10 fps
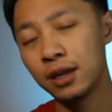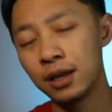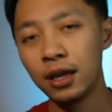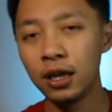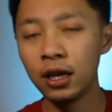
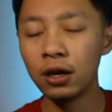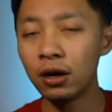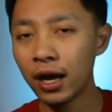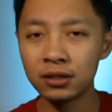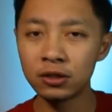here
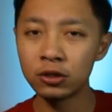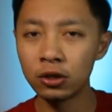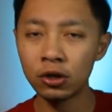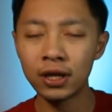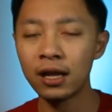and turn
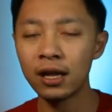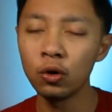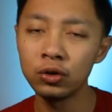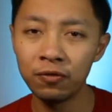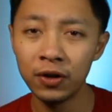on that
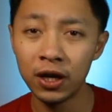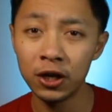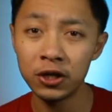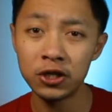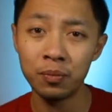
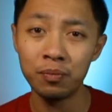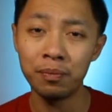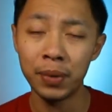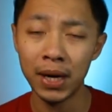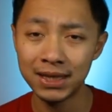notification
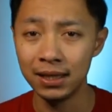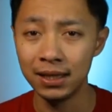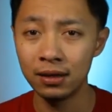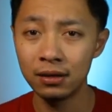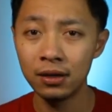button.
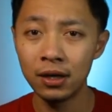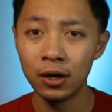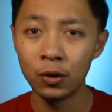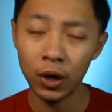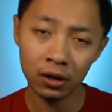
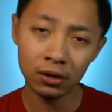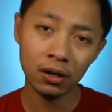Well,